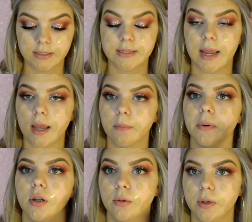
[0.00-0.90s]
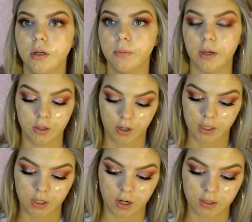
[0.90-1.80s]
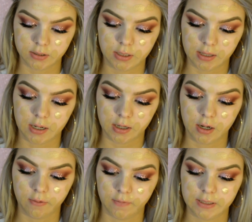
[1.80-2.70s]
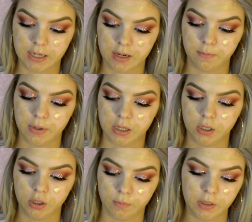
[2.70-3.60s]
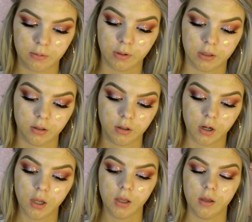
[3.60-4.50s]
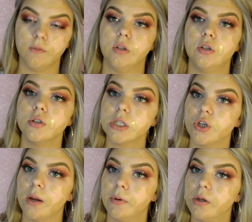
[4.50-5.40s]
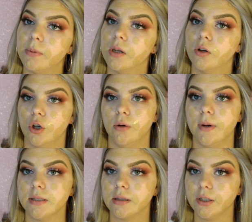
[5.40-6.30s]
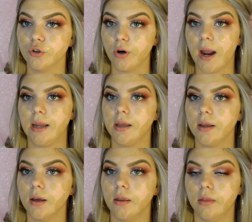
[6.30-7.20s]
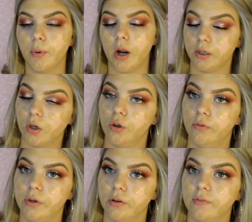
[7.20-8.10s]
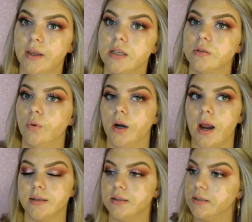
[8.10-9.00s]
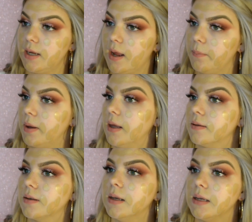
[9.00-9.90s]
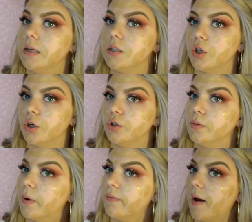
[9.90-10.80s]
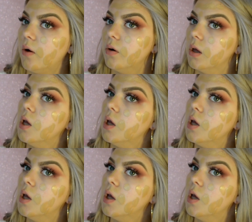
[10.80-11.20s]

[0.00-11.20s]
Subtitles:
Damp your beauty blender. I cannot say that enough. Dampen your beauty blender. If you use a dry beauty blender, you're basically dragging the product all over your face, whereas it's damp, it's easier to buff out.